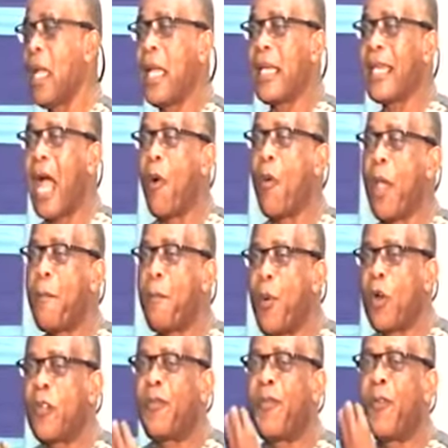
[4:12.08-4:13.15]
that will
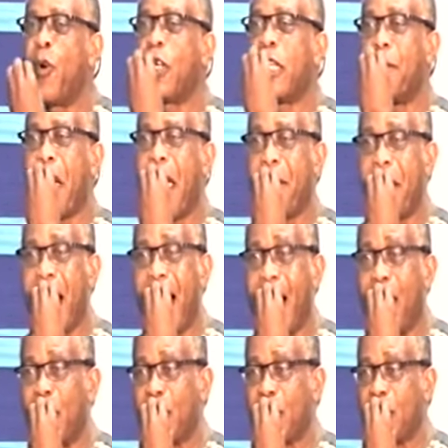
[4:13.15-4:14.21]
put food in my
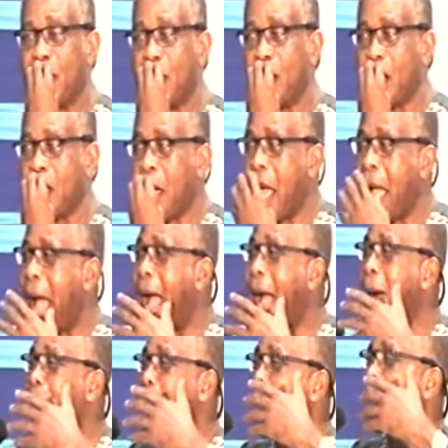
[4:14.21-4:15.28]
mouth
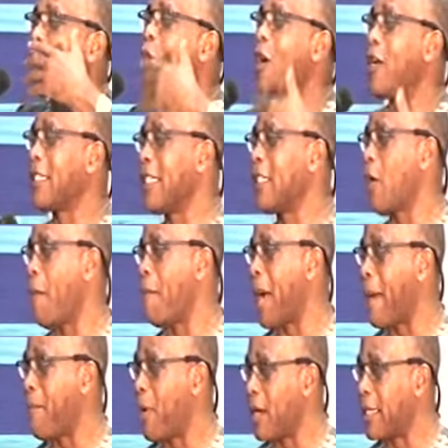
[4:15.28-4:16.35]
and put clothing on
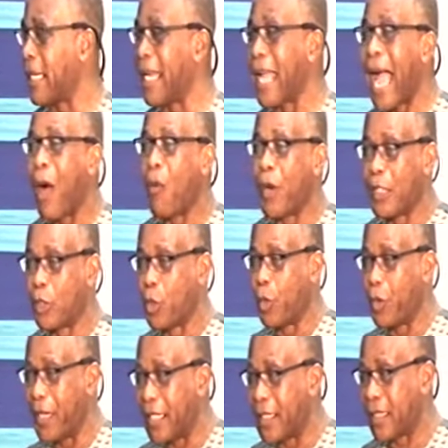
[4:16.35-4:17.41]
my body, I will do
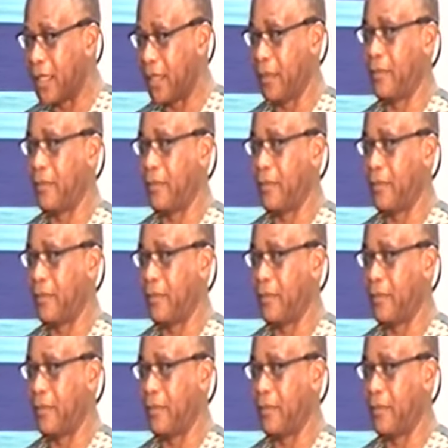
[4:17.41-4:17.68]
it.